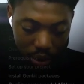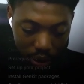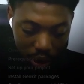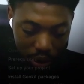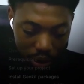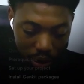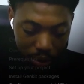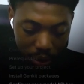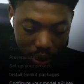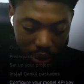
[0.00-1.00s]
you can just
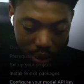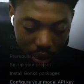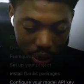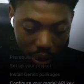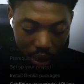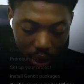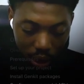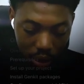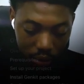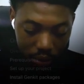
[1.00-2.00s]
copy this
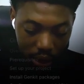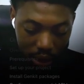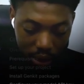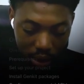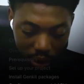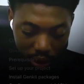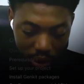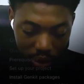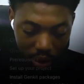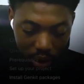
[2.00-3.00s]
Dart create,